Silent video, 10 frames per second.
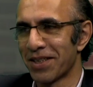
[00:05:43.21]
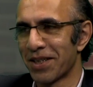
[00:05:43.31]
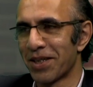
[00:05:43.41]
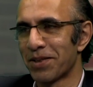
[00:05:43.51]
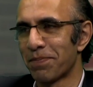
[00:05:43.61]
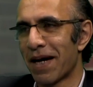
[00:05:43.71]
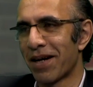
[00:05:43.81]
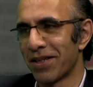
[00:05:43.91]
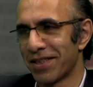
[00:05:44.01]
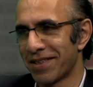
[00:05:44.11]
are going to go to
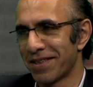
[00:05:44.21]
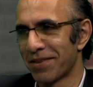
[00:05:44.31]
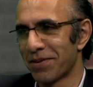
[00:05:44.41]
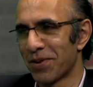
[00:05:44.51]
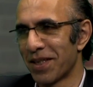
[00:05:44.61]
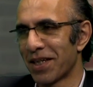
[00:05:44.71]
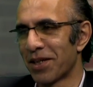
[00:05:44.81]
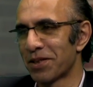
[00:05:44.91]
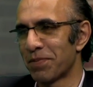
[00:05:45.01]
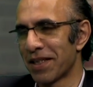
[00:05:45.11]
Paris, where they
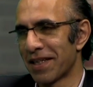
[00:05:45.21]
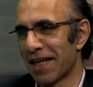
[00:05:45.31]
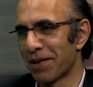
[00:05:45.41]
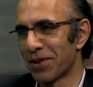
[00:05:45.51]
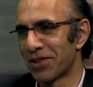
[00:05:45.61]
can't speak the language?